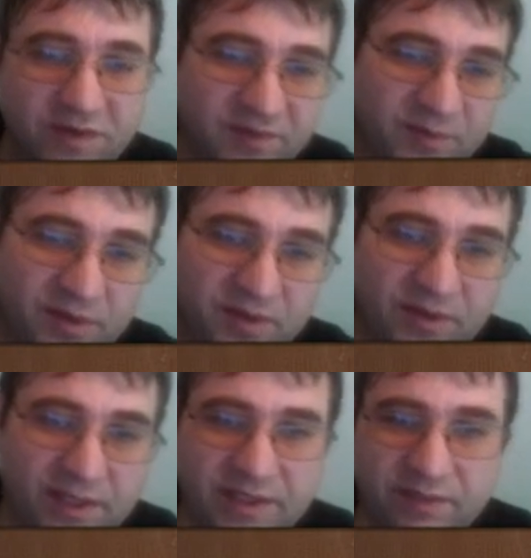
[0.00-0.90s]
this pawn
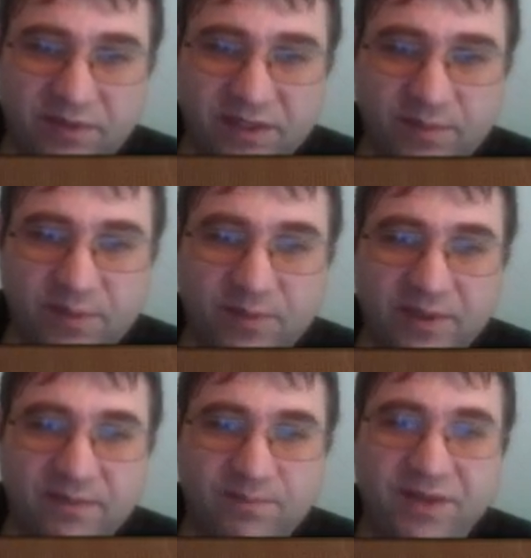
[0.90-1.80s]
directly. We're going to be playing